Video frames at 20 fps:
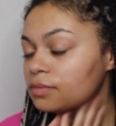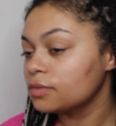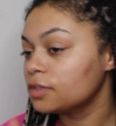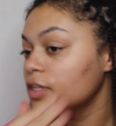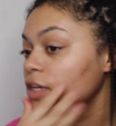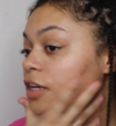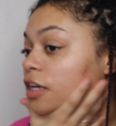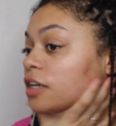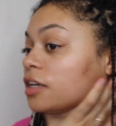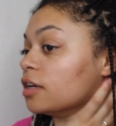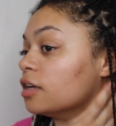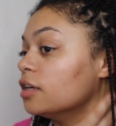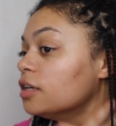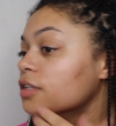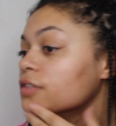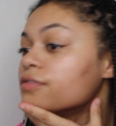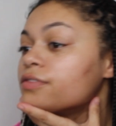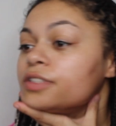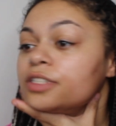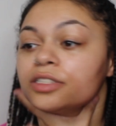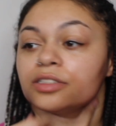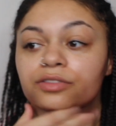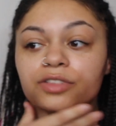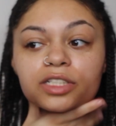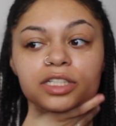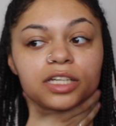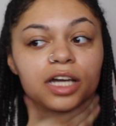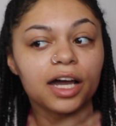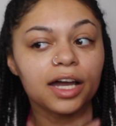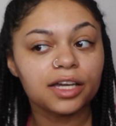Yeah, it feels
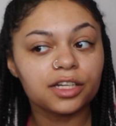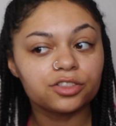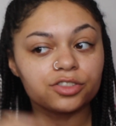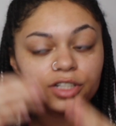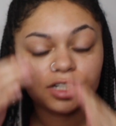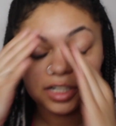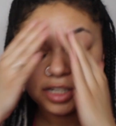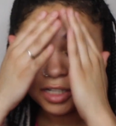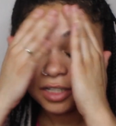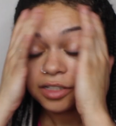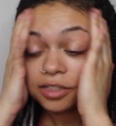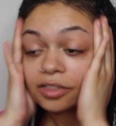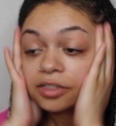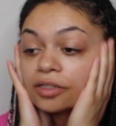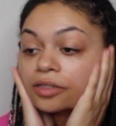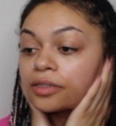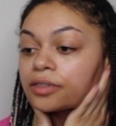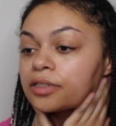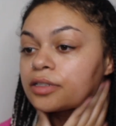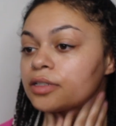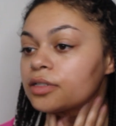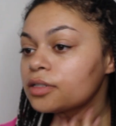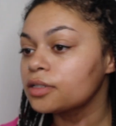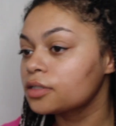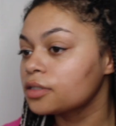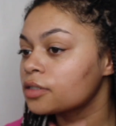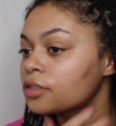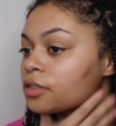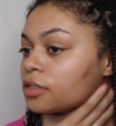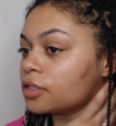really hydrating,
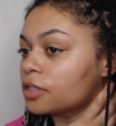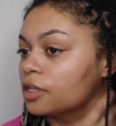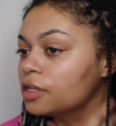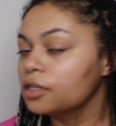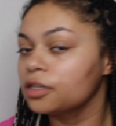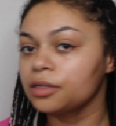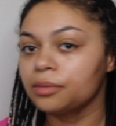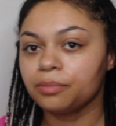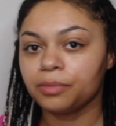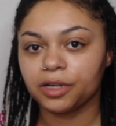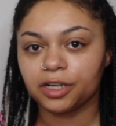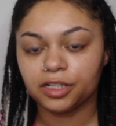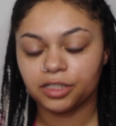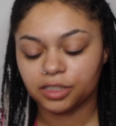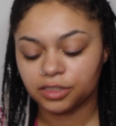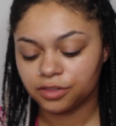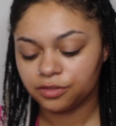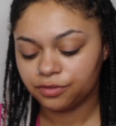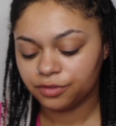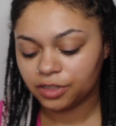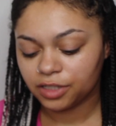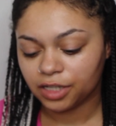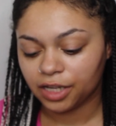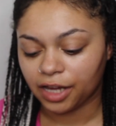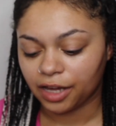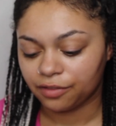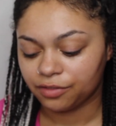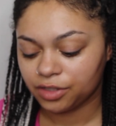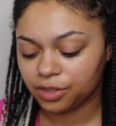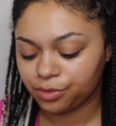but it doesn't feel
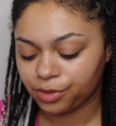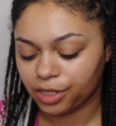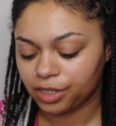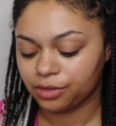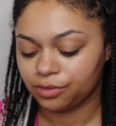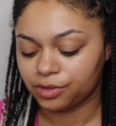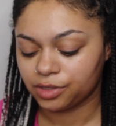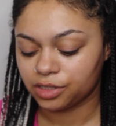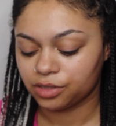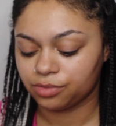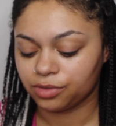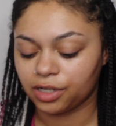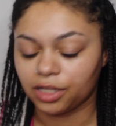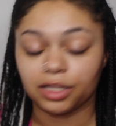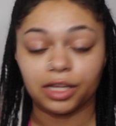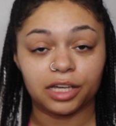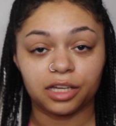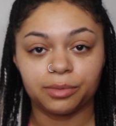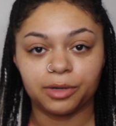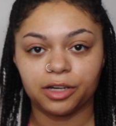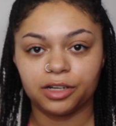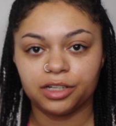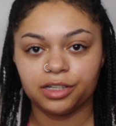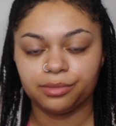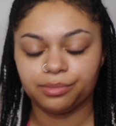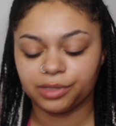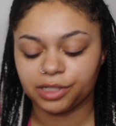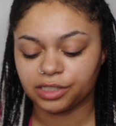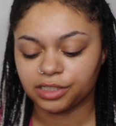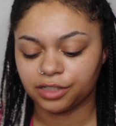heavy, which is what I like about
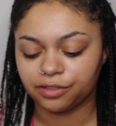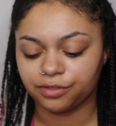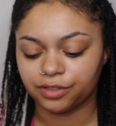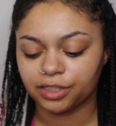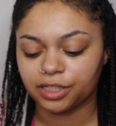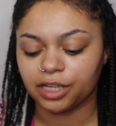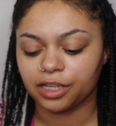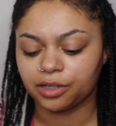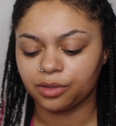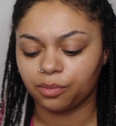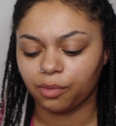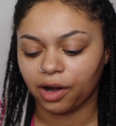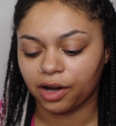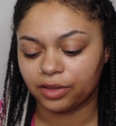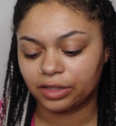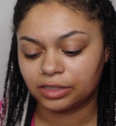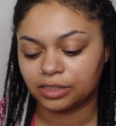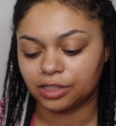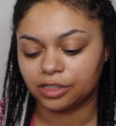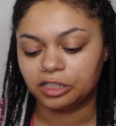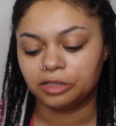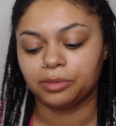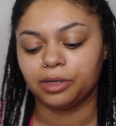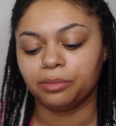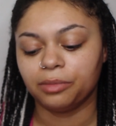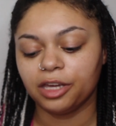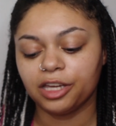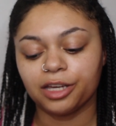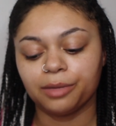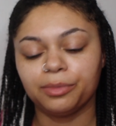it, because I feel like I could wear this under my
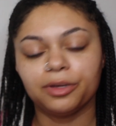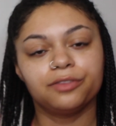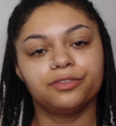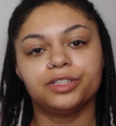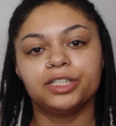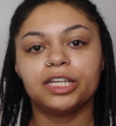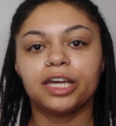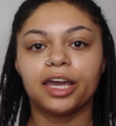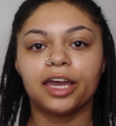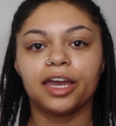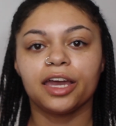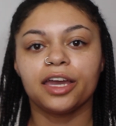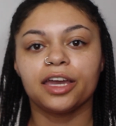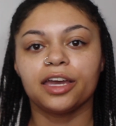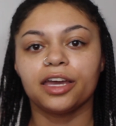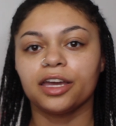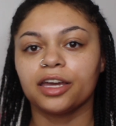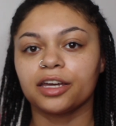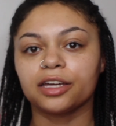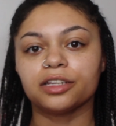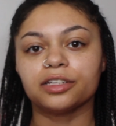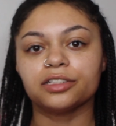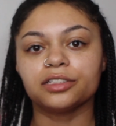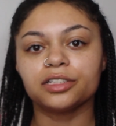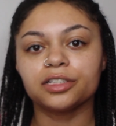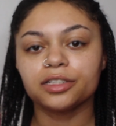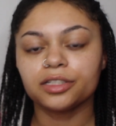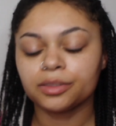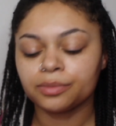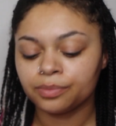makeup every day and
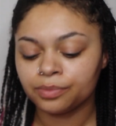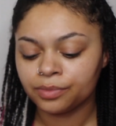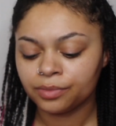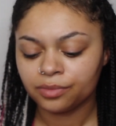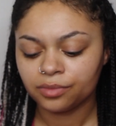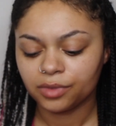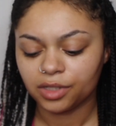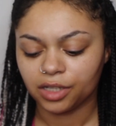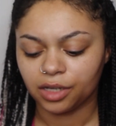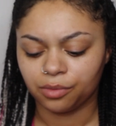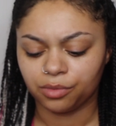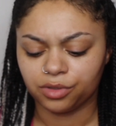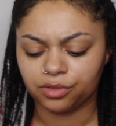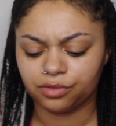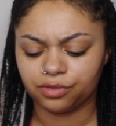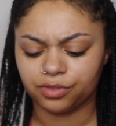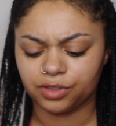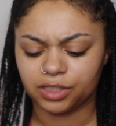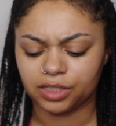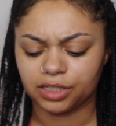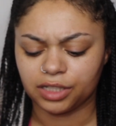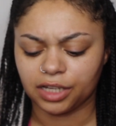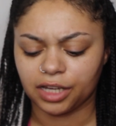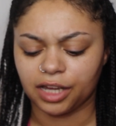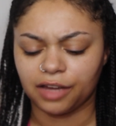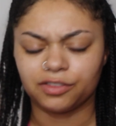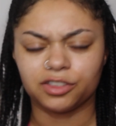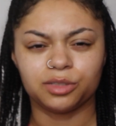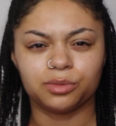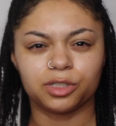I wouldn't feel like I
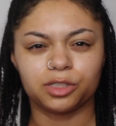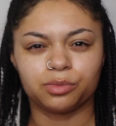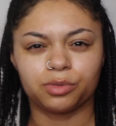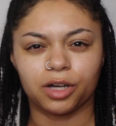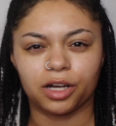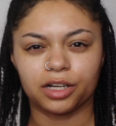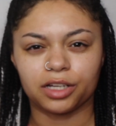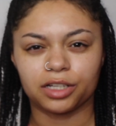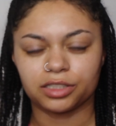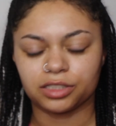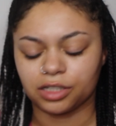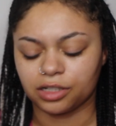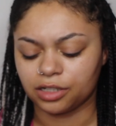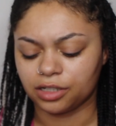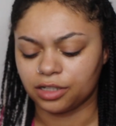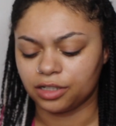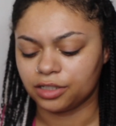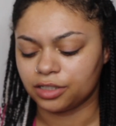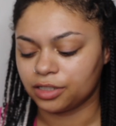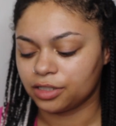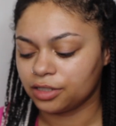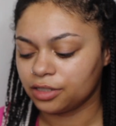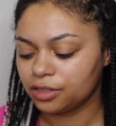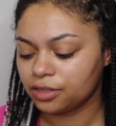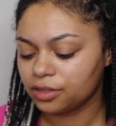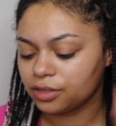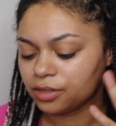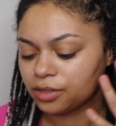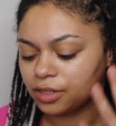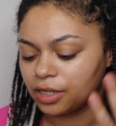have too much products on or
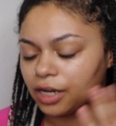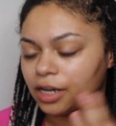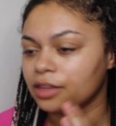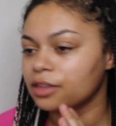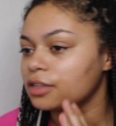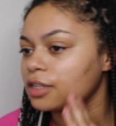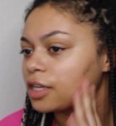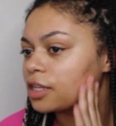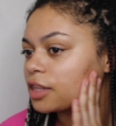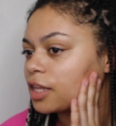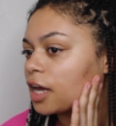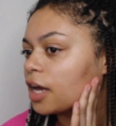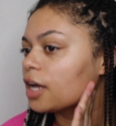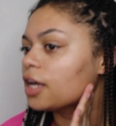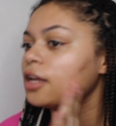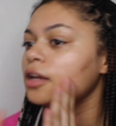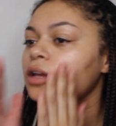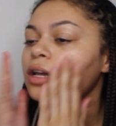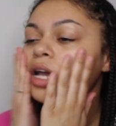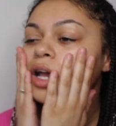anything like that.